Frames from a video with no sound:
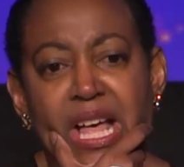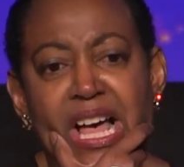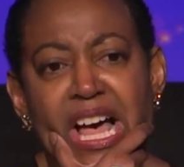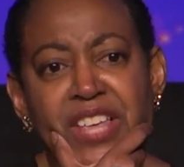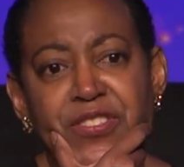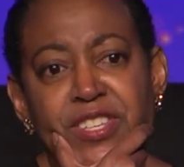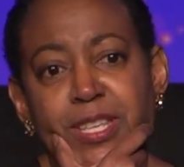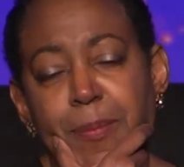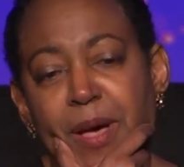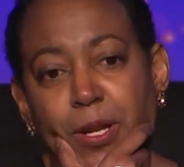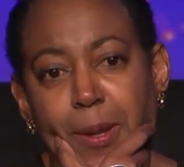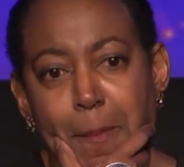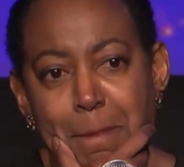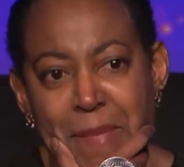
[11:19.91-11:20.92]
I think
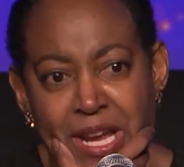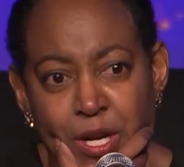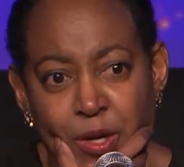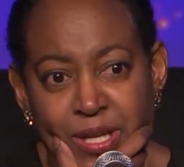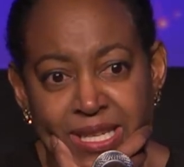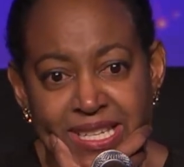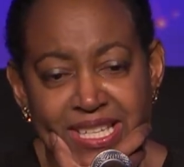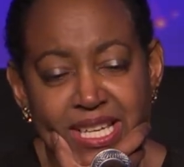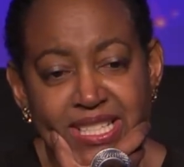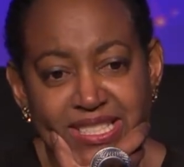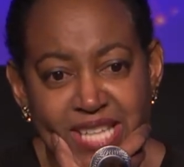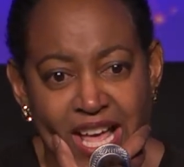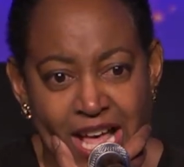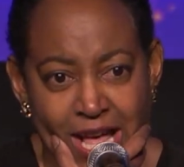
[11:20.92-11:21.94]
about Mary
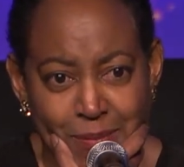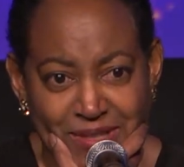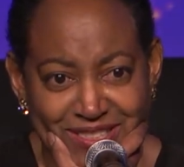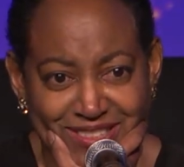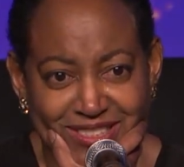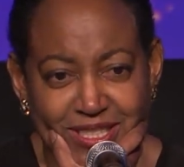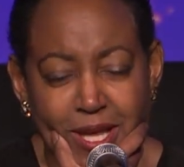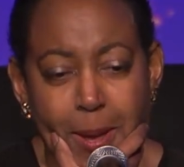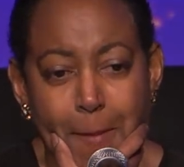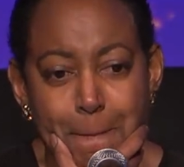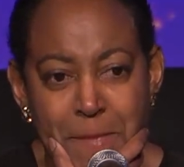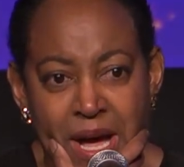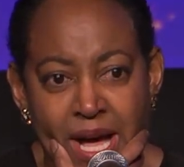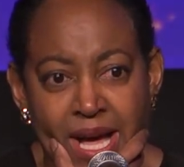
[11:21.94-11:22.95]
Thomas,
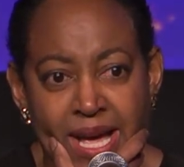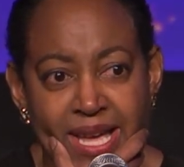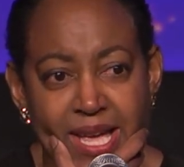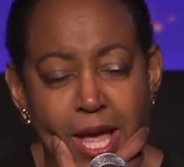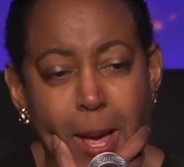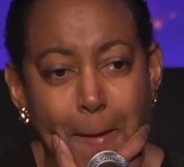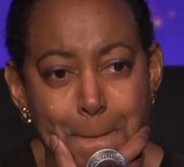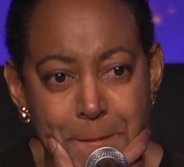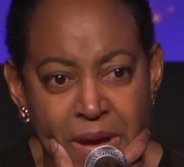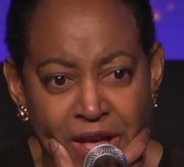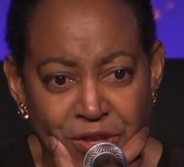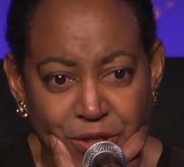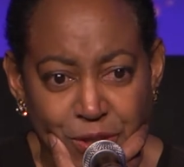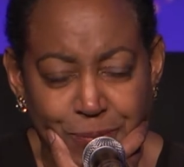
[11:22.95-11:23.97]
my
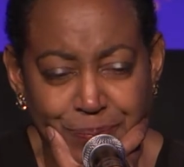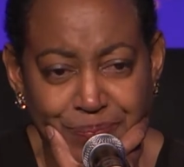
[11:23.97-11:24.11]
mother.